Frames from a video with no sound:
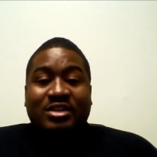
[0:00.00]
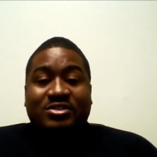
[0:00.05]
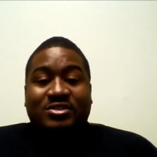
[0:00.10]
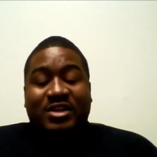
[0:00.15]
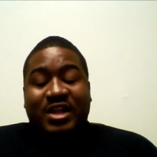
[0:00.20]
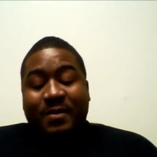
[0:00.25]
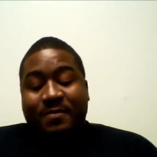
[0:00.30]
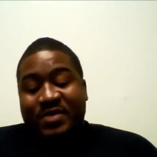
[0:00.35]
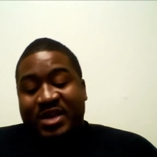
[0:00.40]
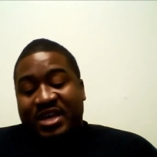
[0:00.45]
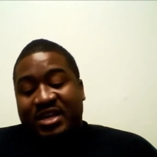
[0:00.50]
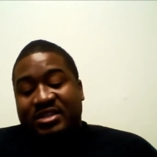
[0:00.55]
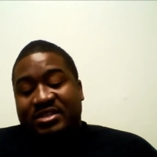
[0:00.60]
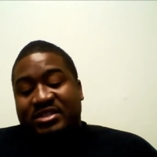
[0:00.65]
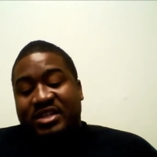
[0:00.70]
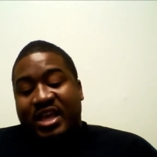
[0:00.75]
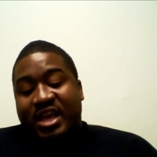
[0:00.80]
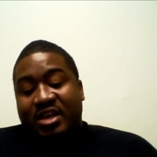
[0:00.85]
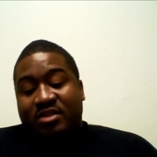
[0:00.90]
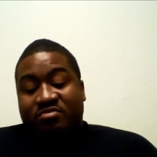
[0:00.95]
So that
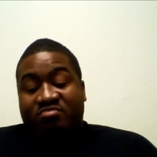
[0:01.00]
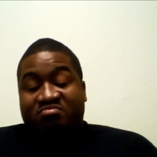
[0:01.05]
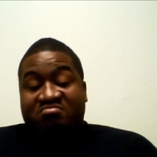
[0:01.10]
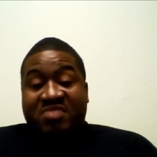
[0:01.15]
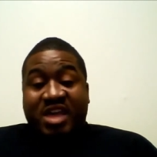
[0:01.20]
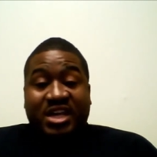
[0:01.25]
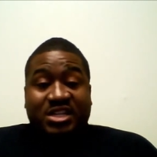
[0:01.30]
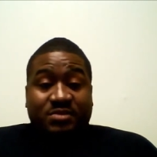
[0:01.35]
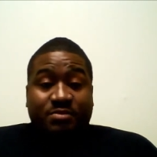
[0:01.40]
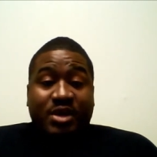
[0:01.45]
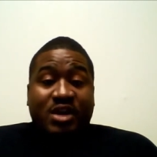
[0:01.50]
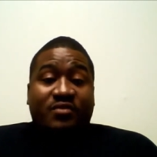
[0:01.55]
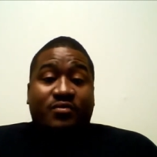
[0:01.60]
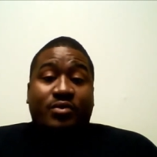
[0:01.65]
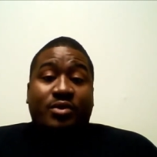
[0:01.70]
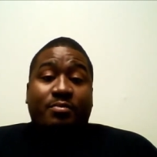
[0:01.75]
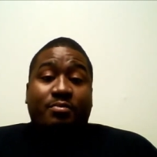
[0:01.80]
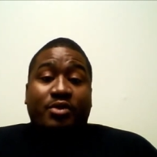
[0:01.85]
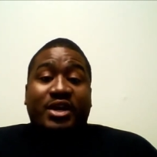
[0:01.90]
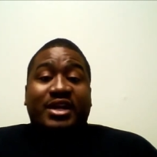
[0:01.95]
means that next month
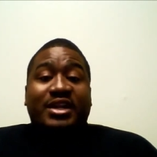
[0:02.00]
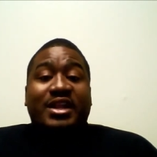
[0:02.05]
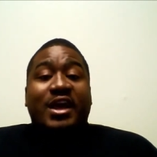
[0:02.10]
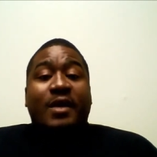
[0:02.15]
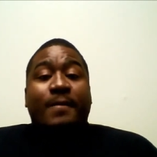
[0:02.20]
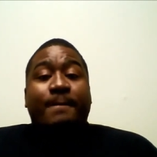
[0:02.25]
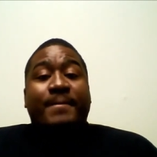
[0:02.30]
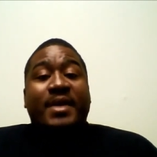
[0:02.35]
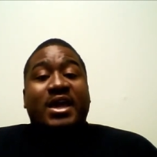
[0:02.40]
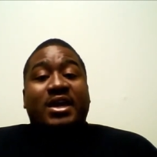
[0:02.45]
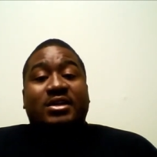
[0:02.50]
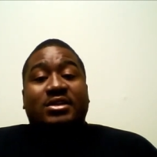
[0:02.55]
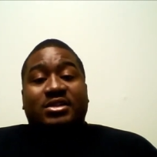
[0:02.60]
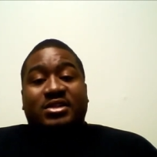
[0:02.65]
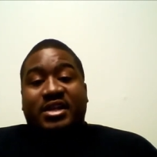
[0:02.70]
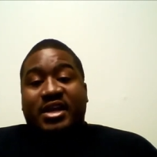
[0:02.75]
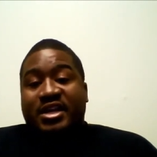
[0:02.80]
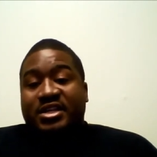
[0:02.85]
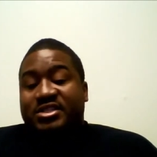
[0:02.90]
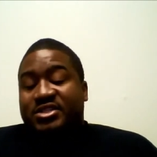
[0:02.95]
we're bringing out
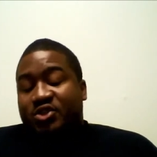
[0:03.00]
Bangladesh,